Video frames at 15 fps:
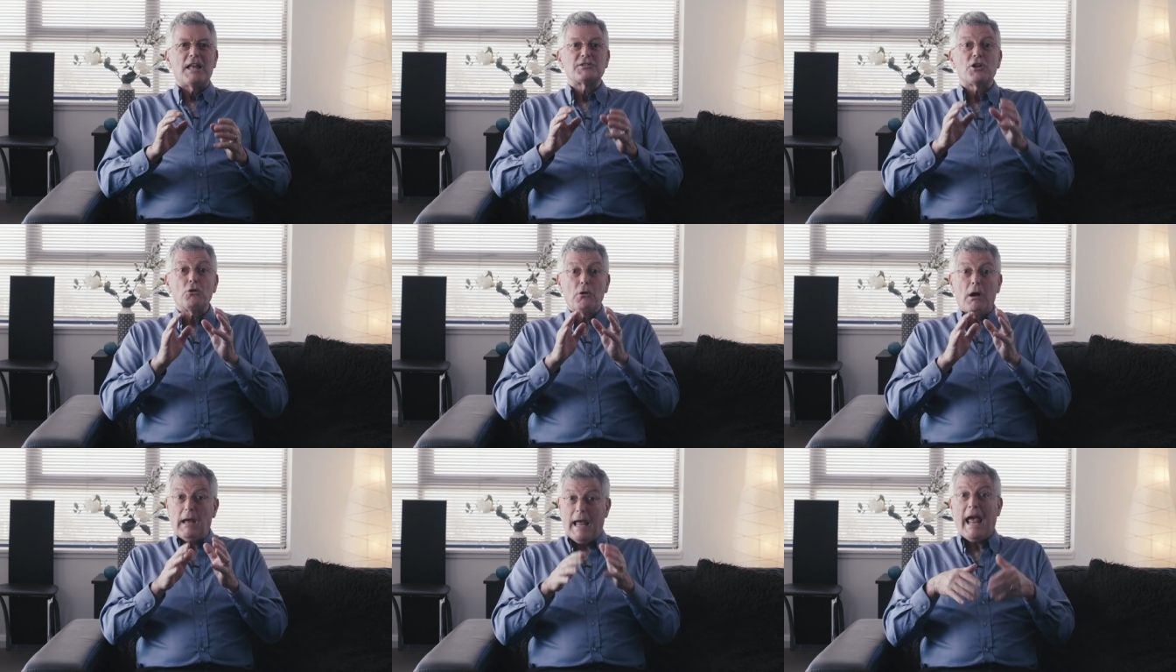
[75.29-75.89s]

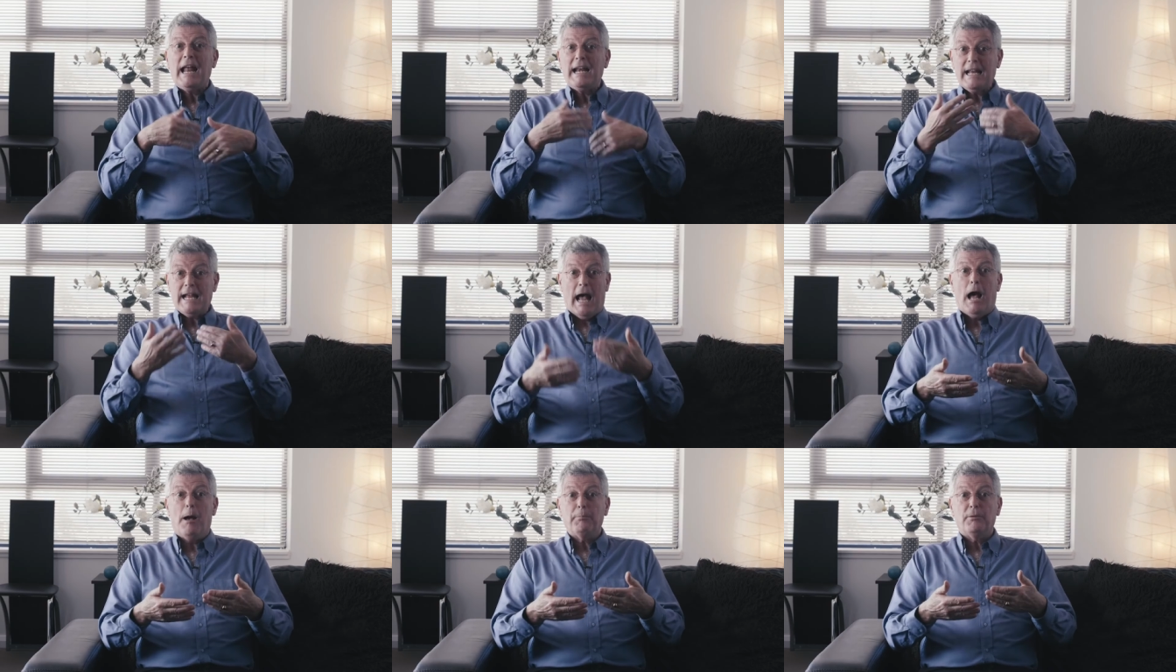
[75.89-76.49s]
So
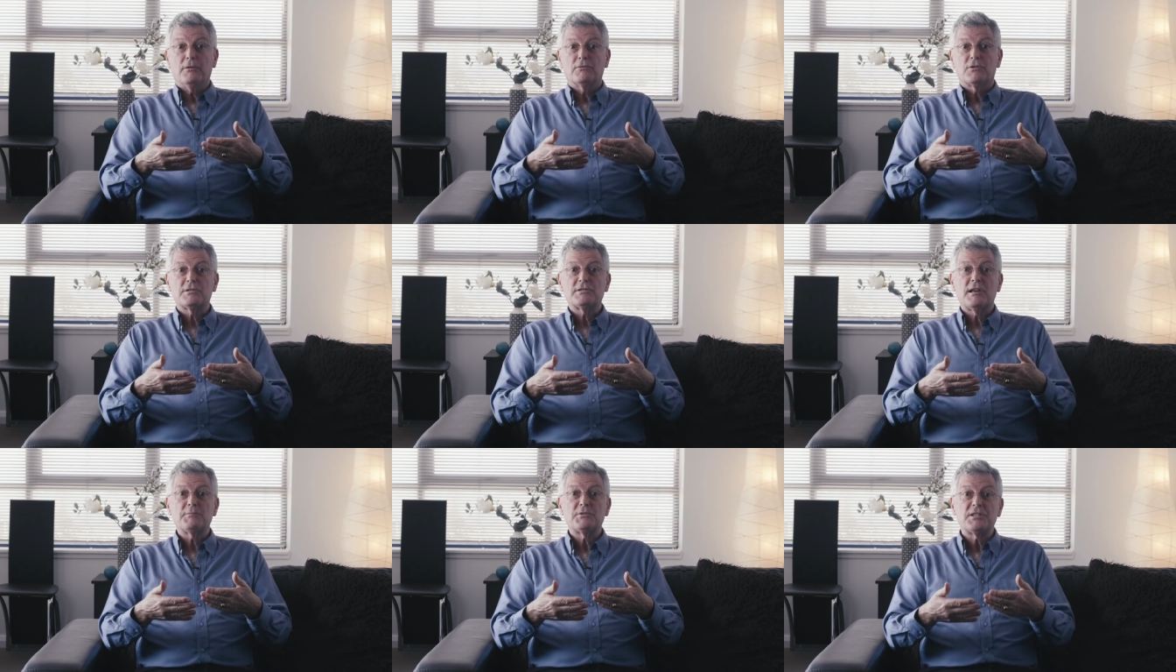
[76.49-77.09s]
adding up to
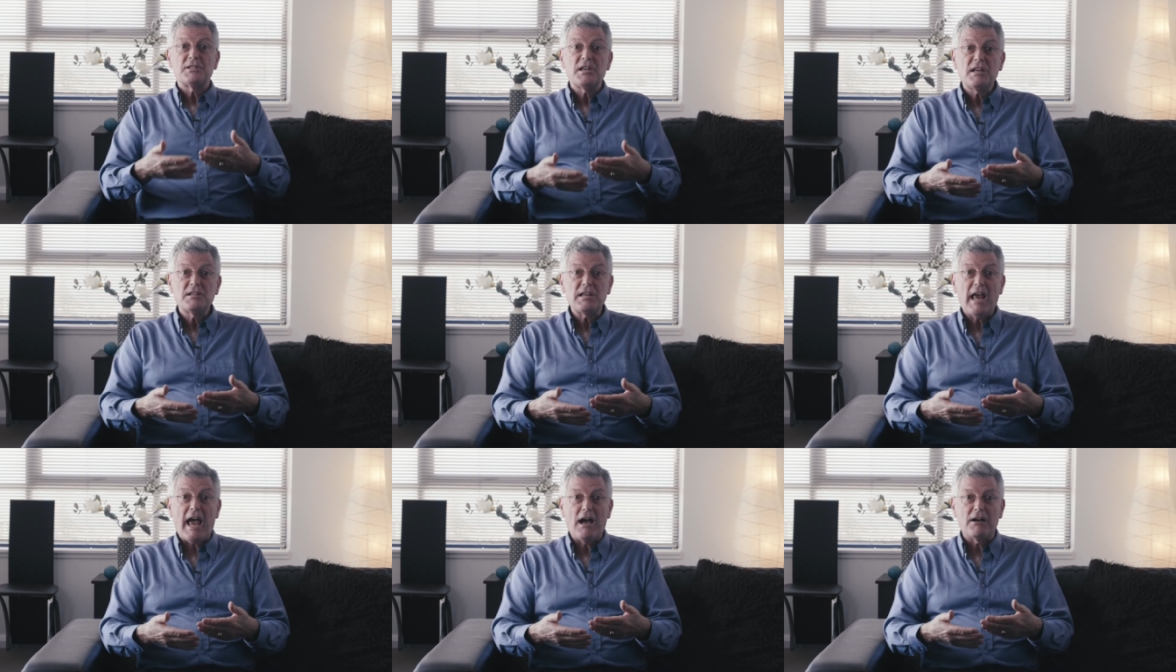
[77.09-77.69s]
some
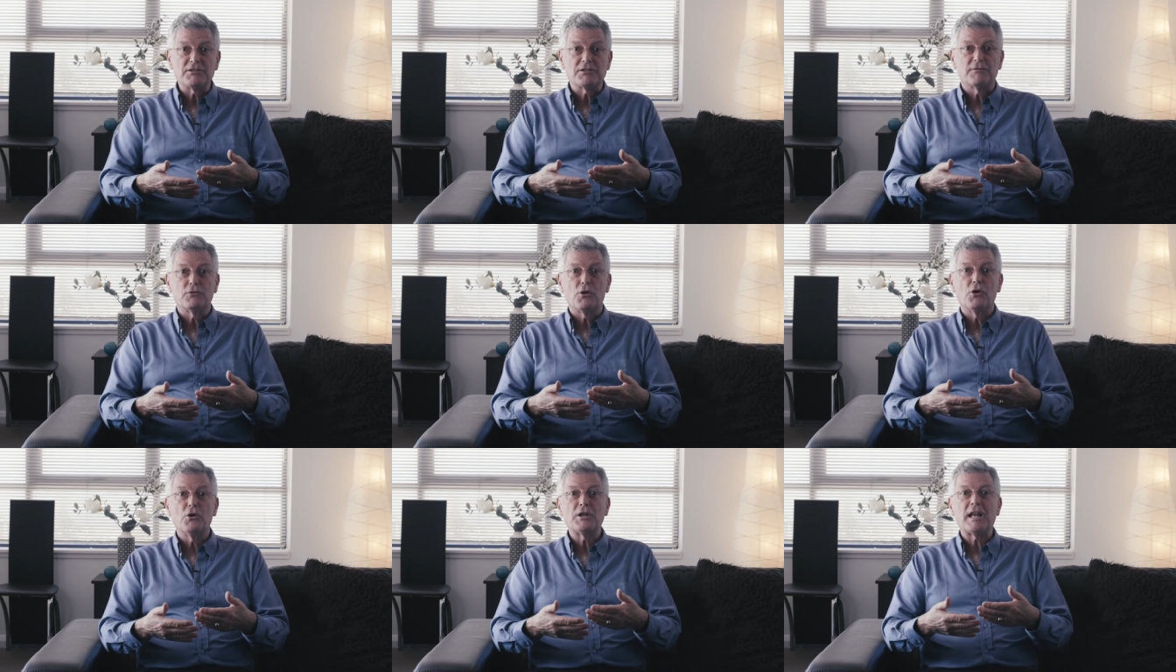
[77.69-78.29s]
six hours of
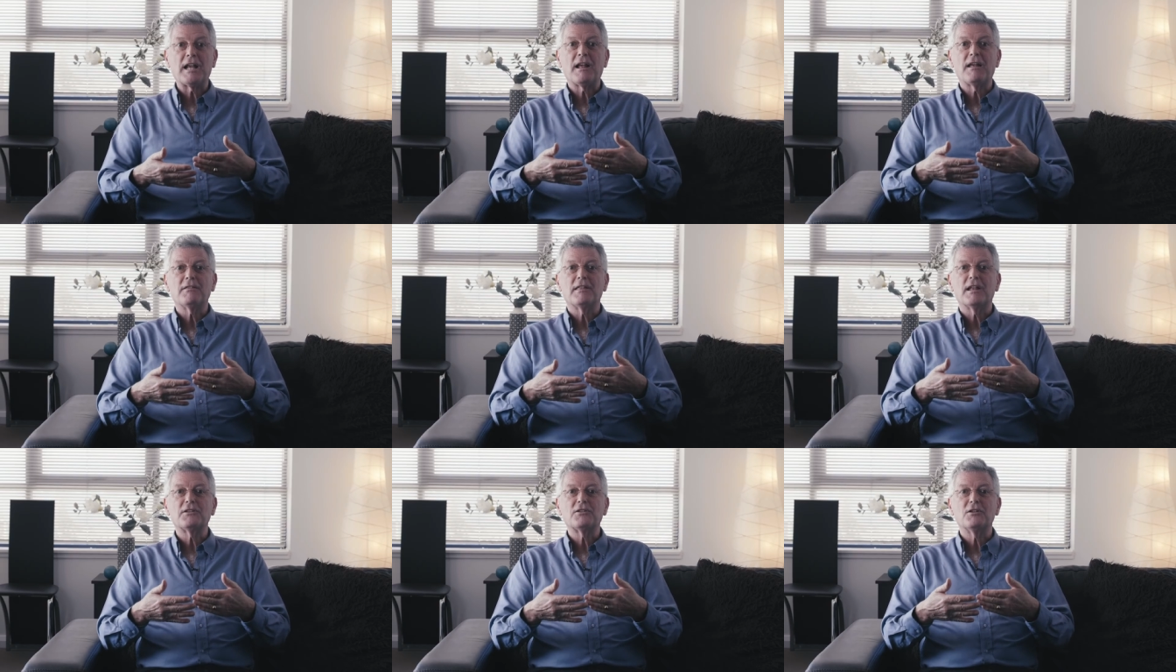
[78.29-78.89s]
learning
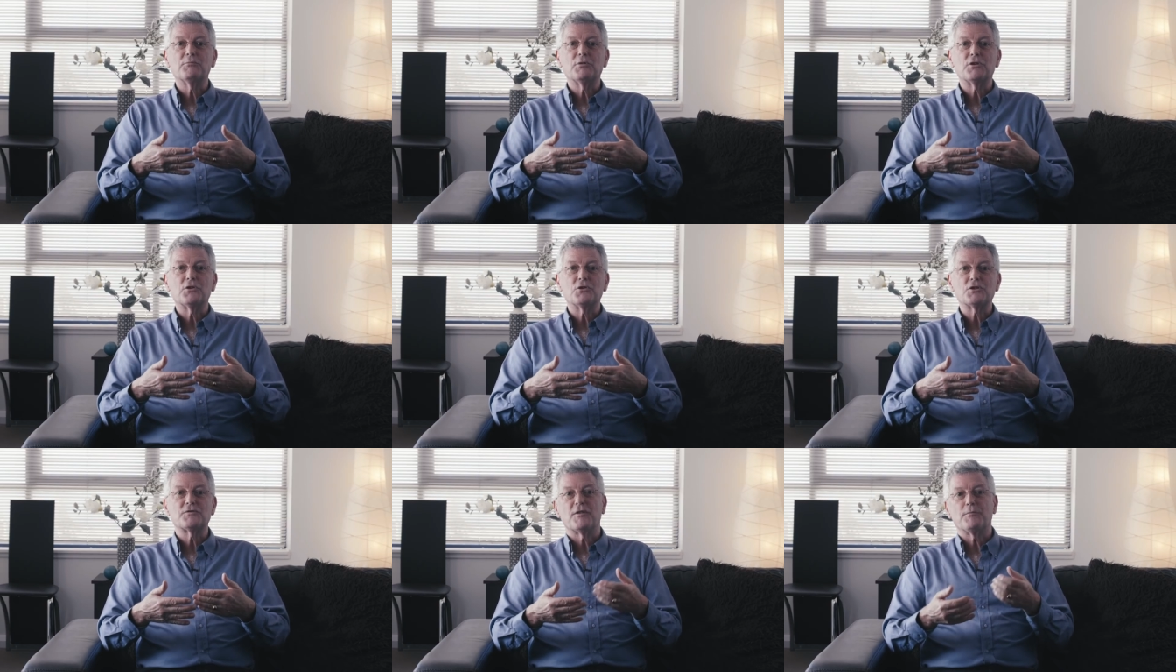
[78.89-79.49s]
that can be
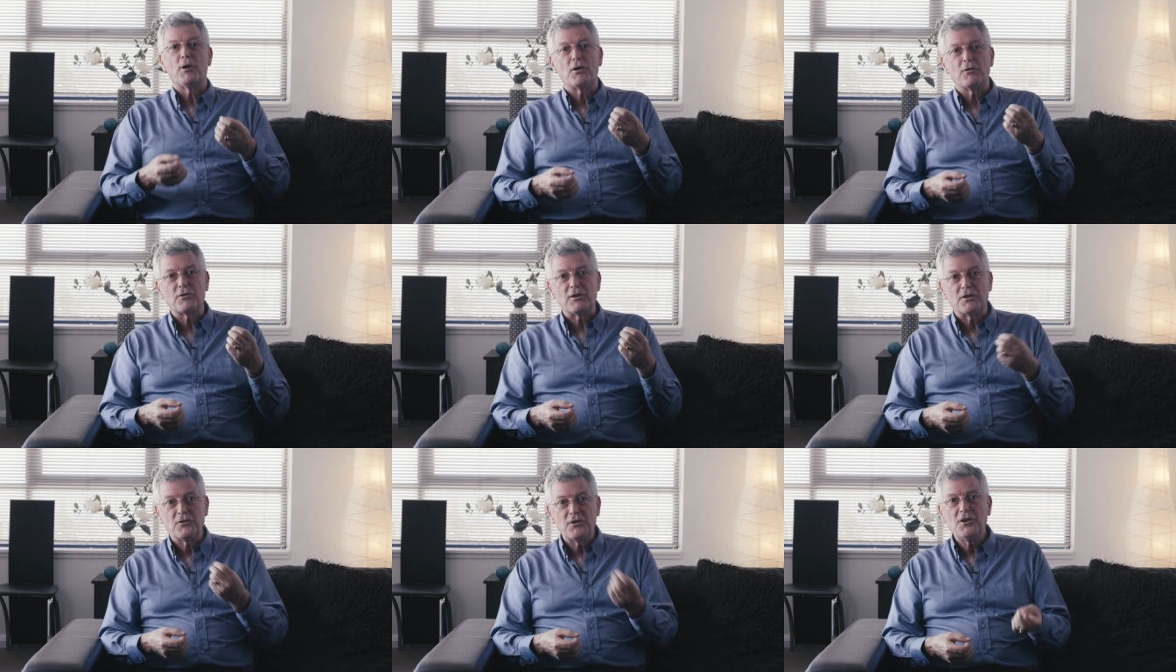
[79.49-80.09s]
used for
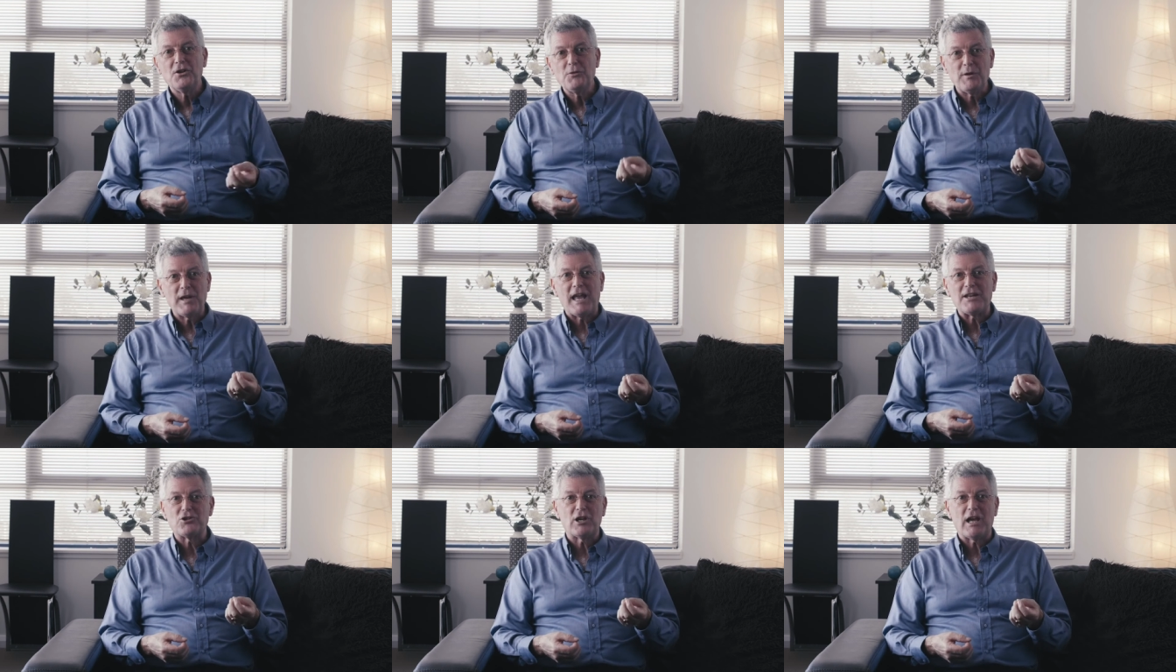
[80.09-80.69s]
both
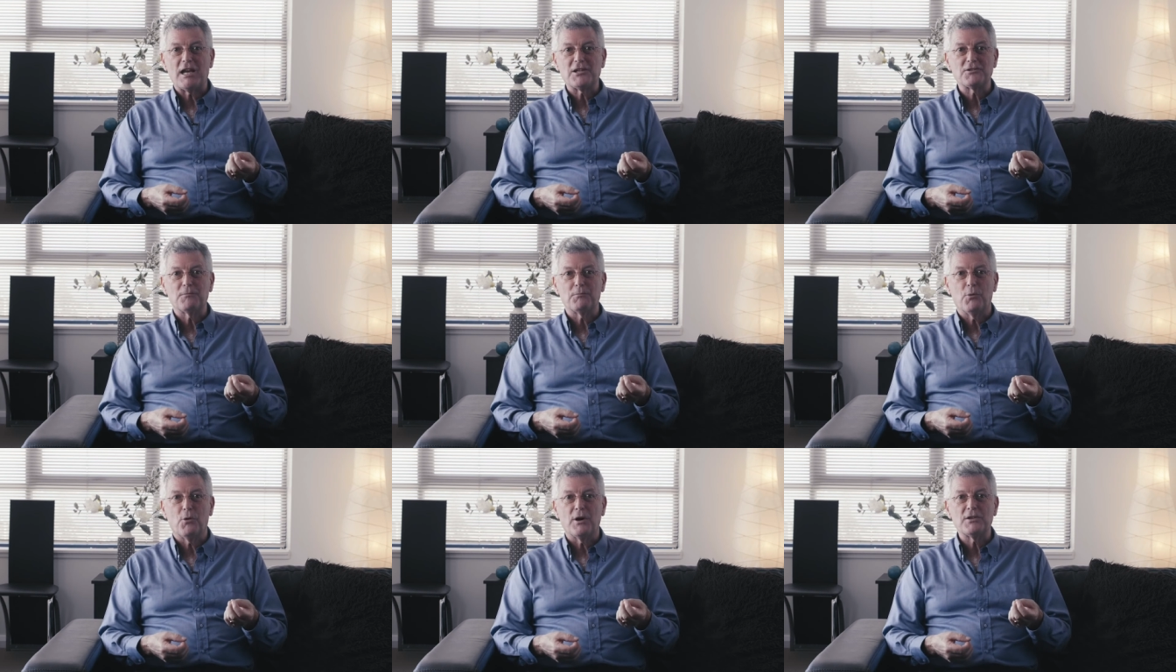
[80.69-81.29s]
continuing
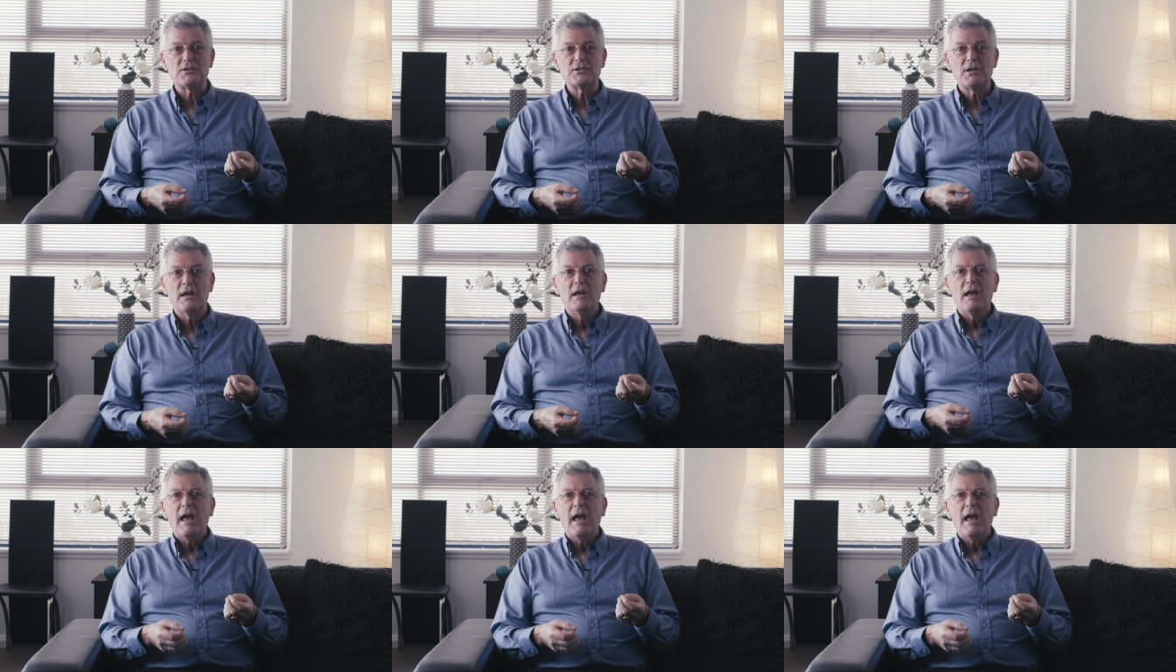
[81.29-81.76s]
education points